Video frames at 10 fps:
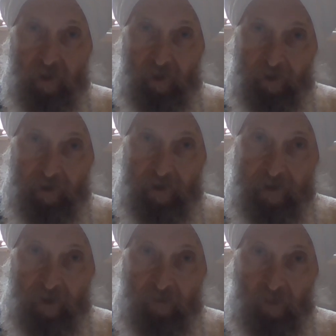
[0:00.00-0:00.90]
in
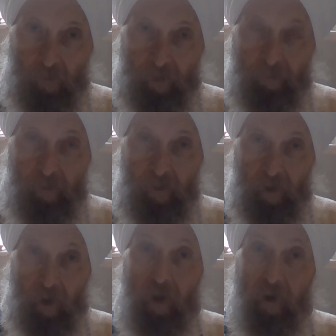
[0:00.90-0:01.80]
1971,
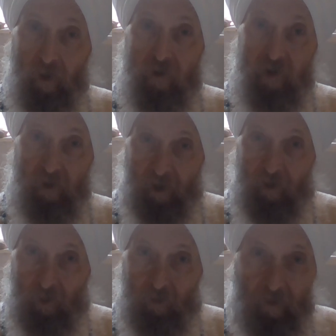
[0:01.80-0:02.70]
and he also, unknown